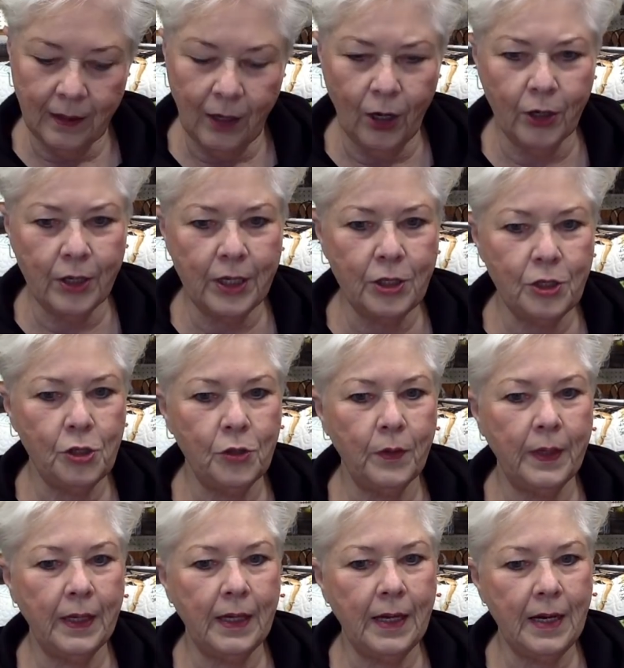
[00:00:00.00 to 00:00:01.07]
Or did you
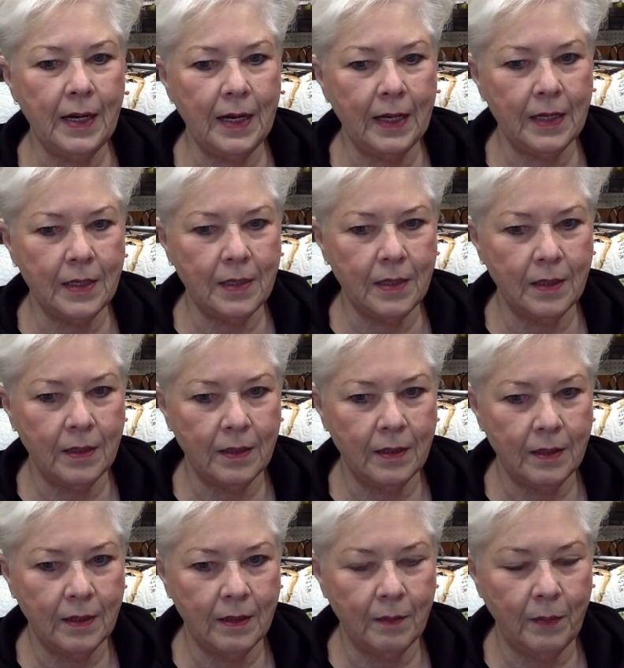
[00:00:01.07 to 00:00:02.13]
eat it
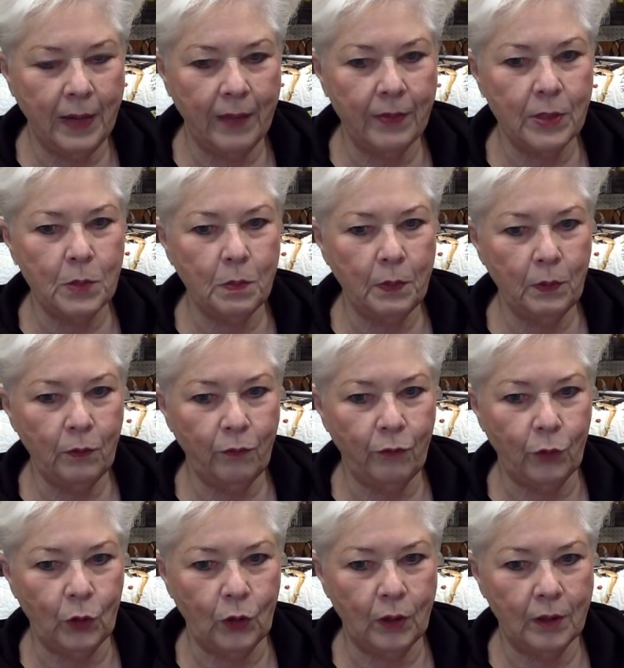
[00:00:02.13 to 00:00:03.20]
by the
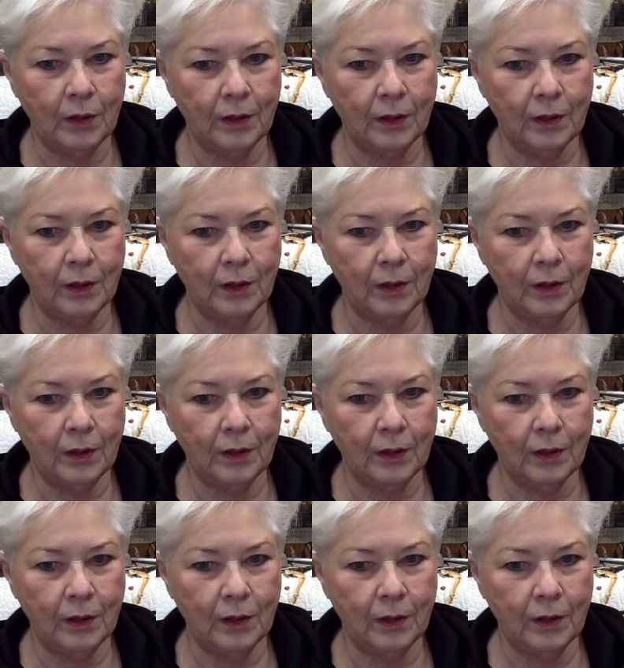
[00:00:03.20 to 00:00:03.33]
spoonful?"